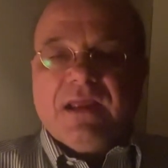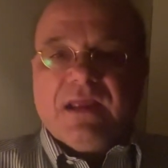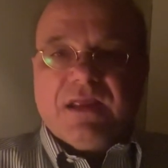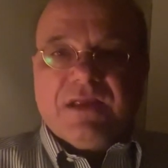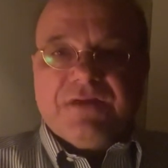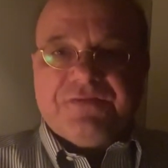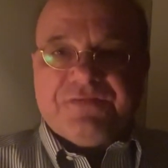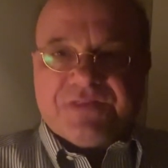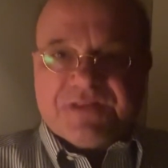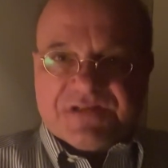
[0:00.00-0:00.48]

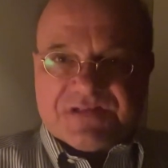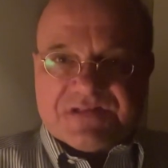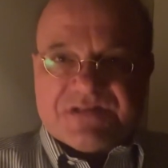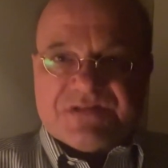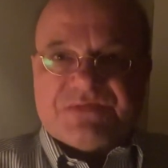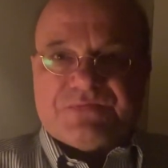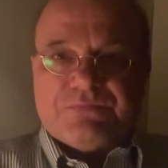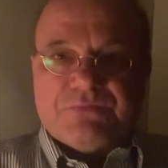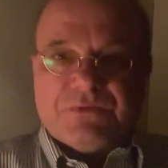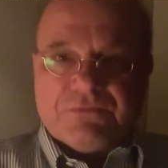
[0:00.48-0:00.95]
If this
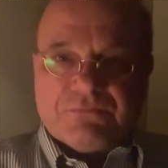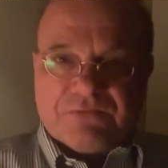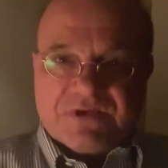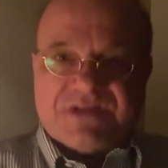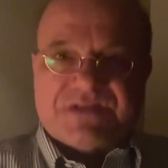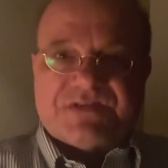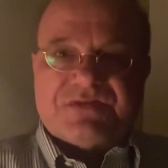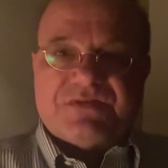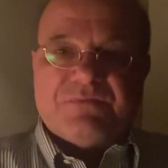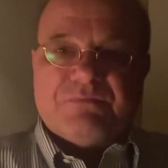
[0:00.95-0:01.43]
is what
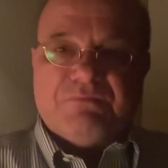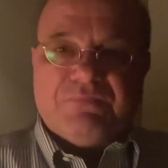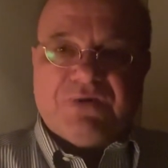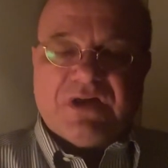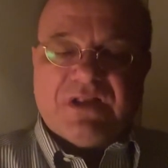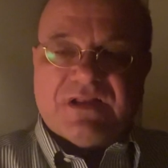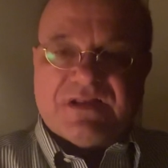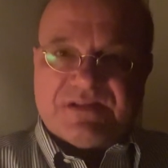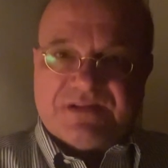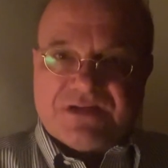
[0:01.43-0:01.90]
Western
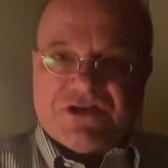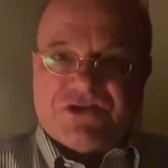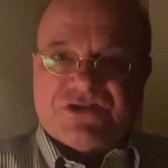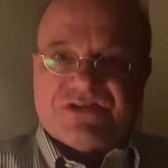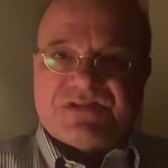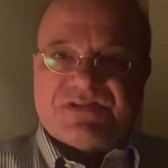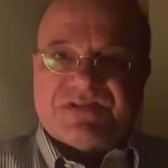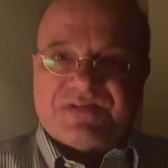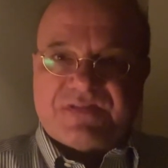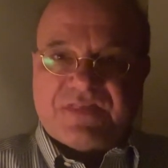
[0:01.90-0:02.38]

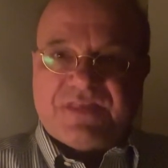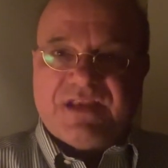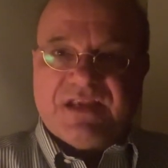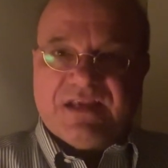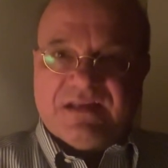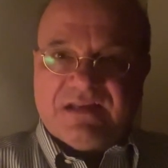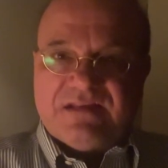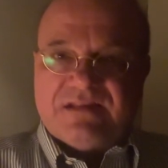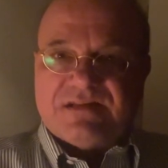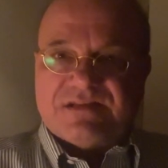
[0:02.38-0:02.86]
politicians
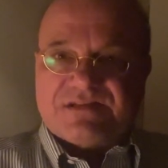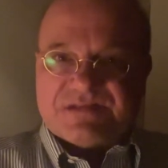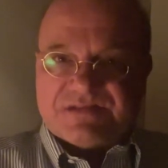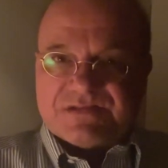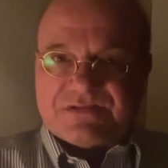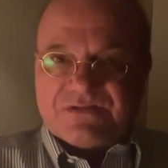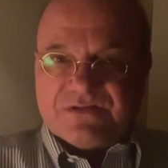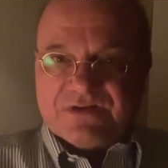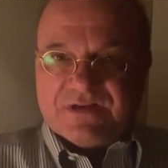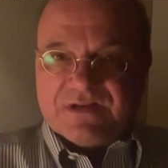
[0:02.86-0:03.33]
think this
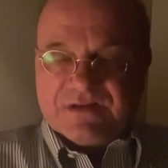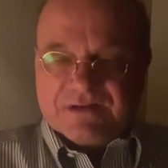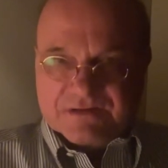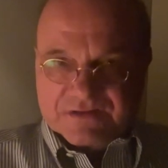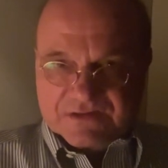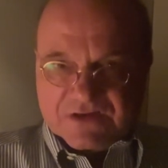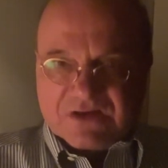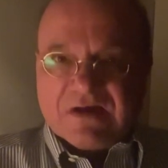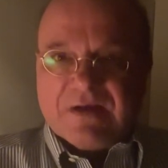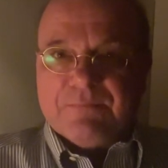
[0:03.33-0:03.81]
is going to
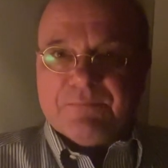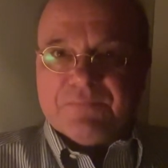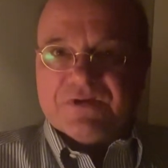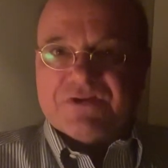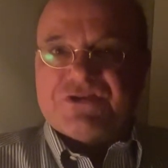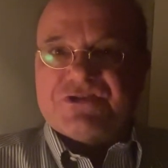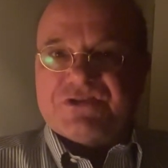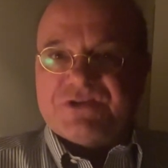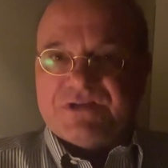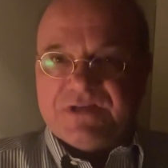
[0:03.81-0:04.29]

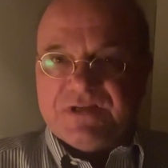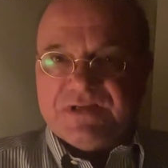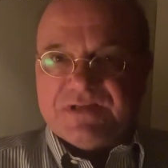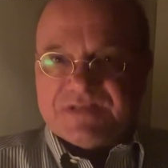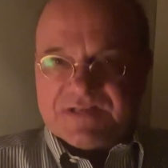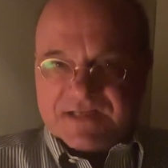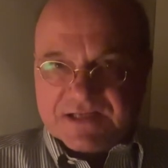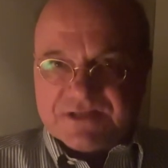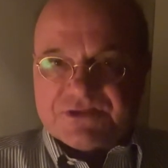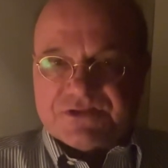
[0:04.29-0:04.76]
accomplish, these
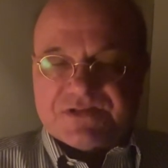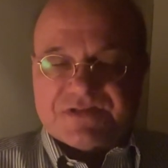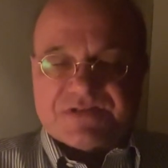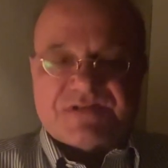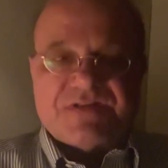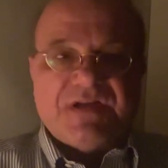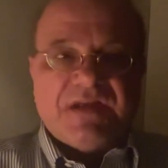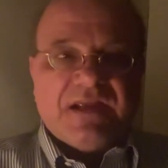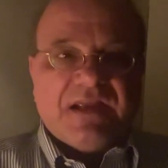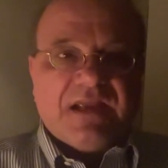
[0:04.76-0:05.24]

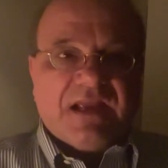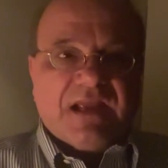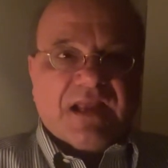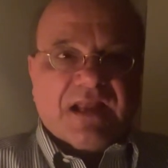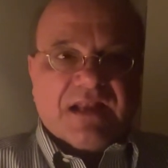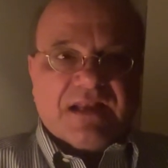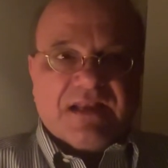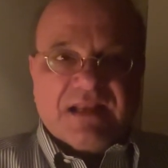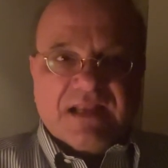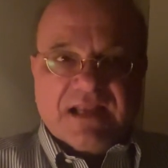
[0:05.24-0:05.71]
sanctions,
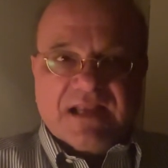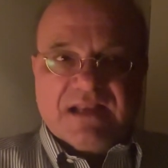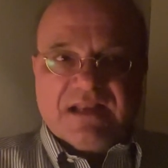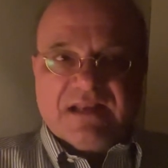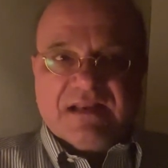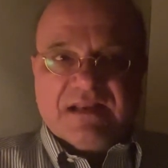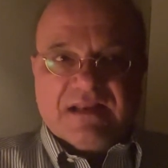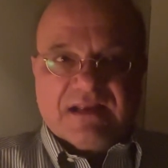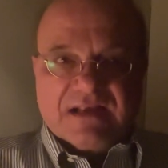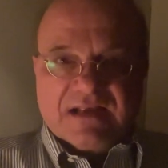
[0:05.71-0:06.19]

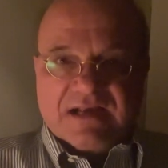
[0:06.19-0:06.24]
then